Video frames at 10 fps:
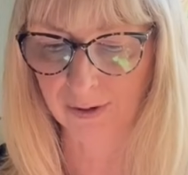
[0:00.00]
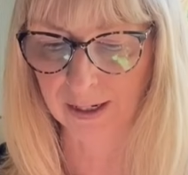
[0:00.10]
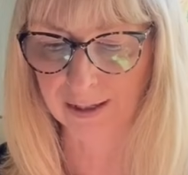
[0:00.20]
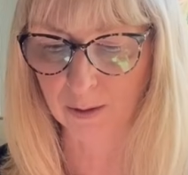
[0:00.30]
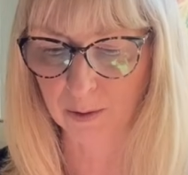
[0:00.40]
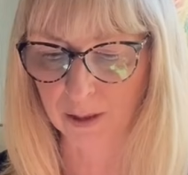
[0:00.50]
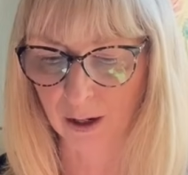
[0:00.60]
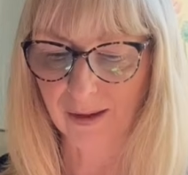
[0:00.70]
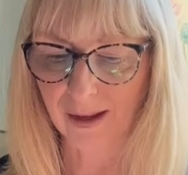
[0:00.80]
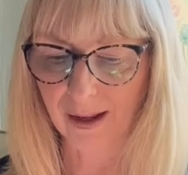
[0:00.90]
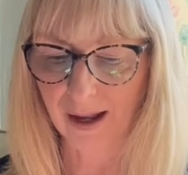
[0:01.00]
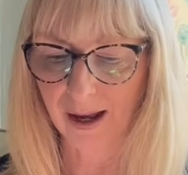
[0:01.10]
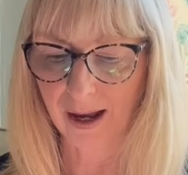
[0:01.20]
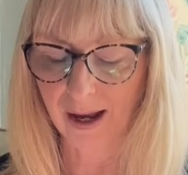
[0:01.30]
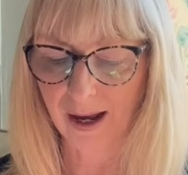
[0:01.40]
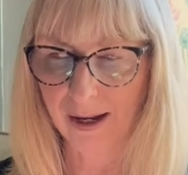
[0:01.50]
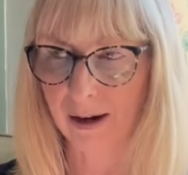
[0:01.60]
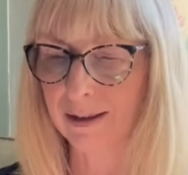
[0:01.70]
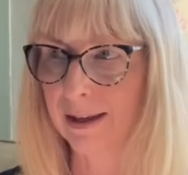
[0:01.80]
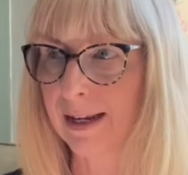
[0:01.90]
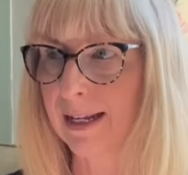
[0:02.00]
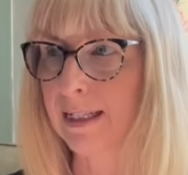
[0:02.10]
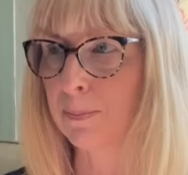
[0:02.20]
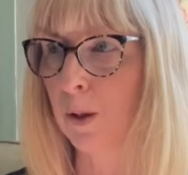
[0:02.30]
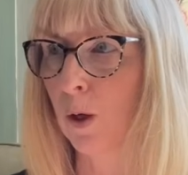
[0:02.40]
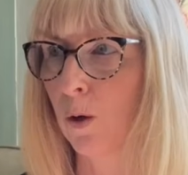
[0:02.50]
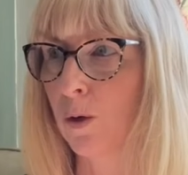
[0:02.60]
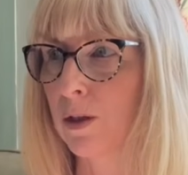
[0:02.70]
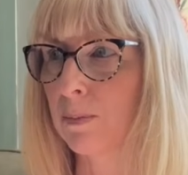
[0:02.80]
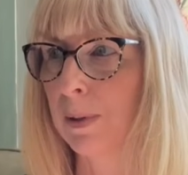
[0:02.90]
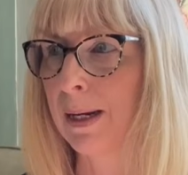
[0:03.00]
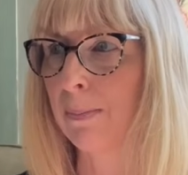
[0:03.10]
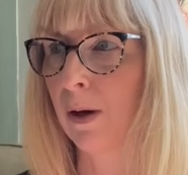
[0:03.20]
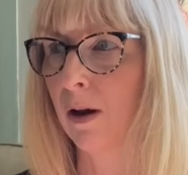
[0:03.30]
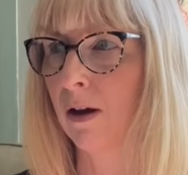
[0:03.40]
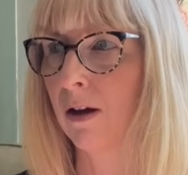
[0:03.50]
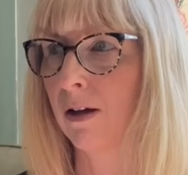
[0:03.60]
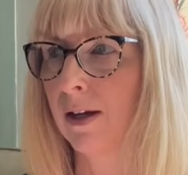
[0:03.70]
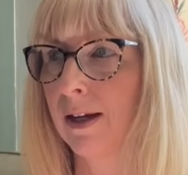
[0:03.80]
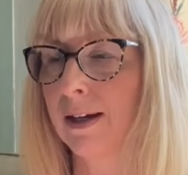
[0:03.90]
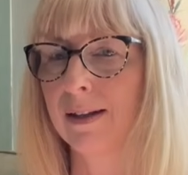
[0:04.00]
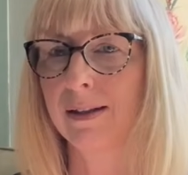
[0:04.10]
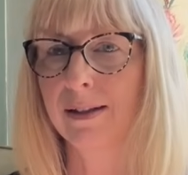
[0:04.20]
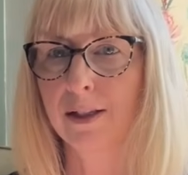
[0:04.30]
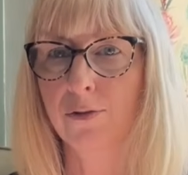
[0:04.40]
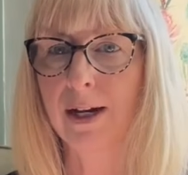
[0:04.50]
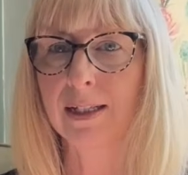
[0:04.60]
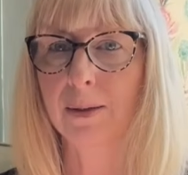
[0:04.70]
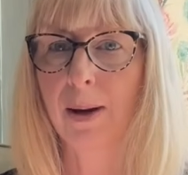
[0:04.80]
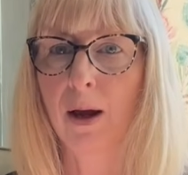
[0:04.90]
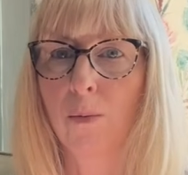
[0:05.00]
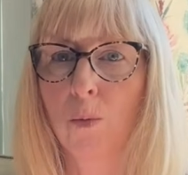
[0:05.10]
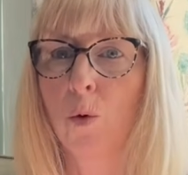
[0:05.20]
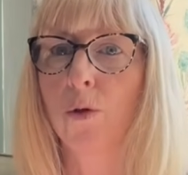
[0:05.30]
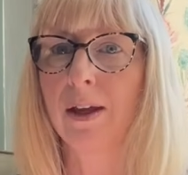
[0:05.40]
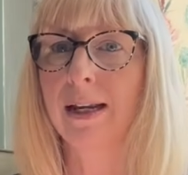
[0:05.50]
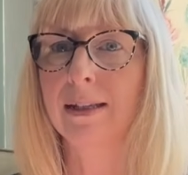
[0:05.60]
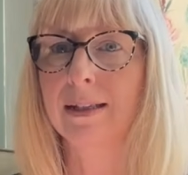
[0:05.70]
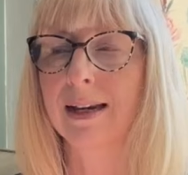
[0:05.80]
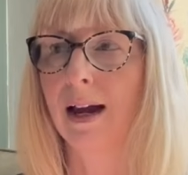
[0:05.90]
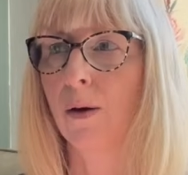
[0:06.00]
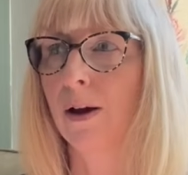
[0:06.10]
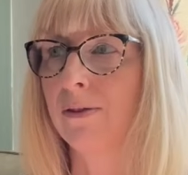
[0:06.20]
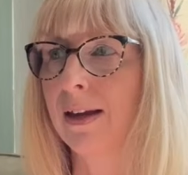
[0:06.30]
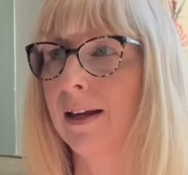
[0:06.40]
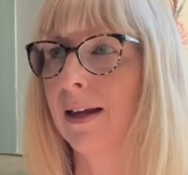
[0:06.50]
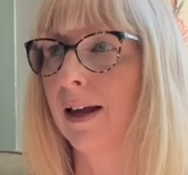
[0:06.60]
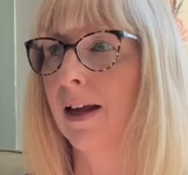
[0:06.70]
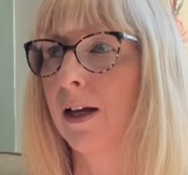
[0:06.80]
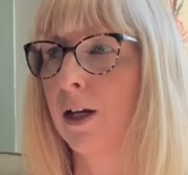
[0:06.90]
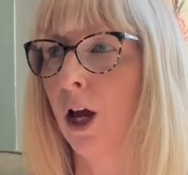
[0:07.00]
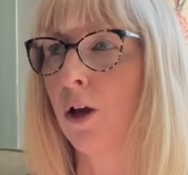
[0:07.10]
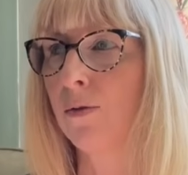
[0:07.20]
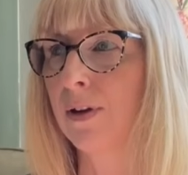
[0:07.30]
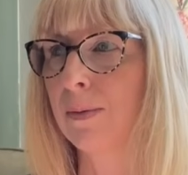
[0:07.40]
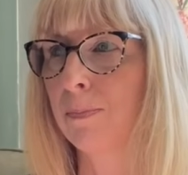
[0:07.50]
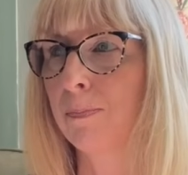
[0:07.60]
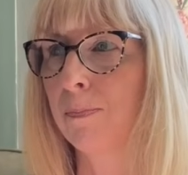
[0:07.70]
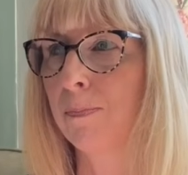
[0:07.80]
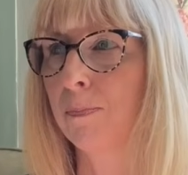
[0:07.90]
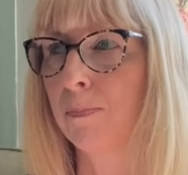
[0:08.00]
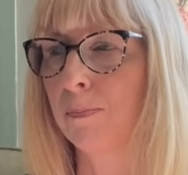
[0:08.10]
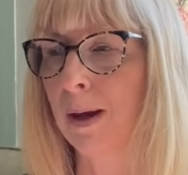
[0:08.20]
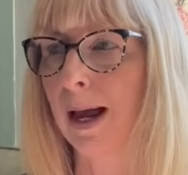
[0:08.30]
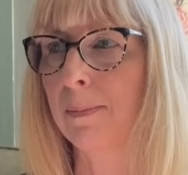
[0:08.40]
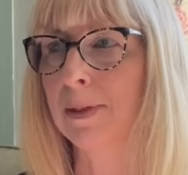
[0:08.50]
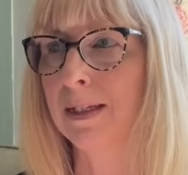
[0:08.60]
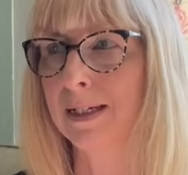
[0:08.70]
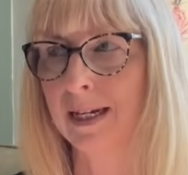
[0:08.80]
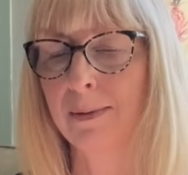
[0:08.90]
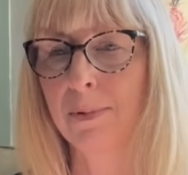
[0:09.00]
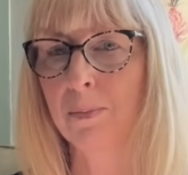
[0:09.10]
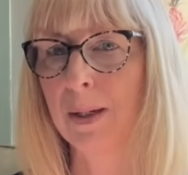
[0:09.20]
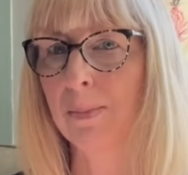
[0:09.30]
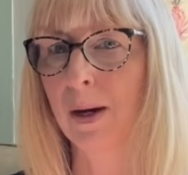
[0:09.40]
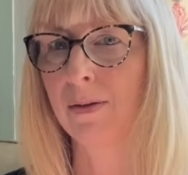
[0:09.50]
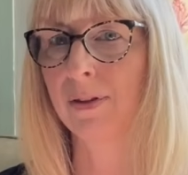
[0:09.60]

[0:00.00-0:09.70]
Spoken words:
years or so. And I think it is because people are stressed about more things now. I think COVID perhaps tipped people over